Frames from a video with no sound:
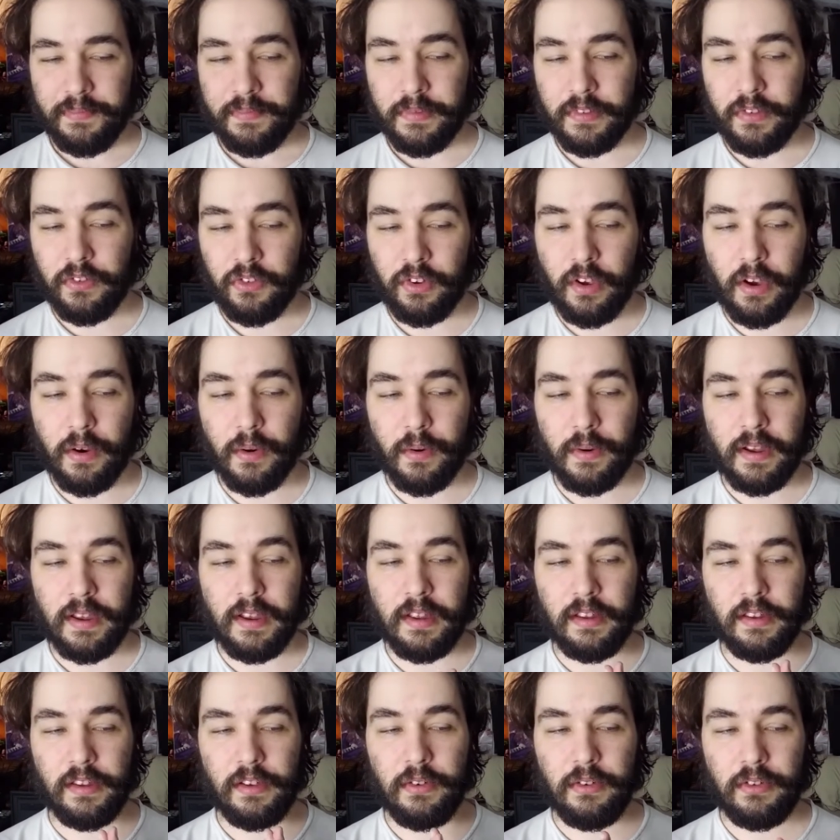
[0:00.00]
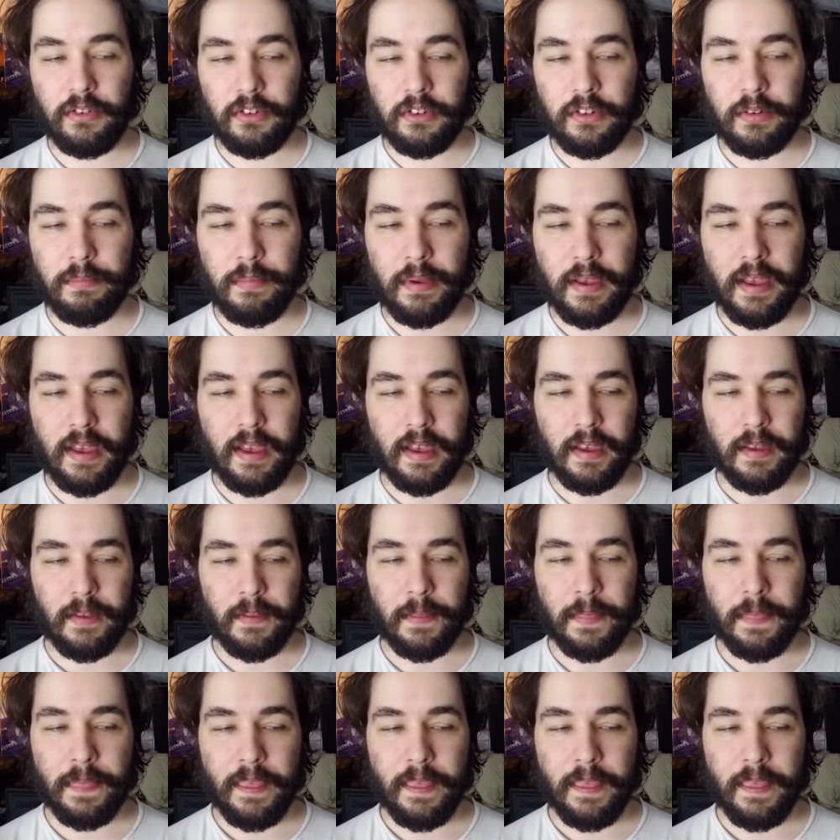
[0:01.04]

So, it used to be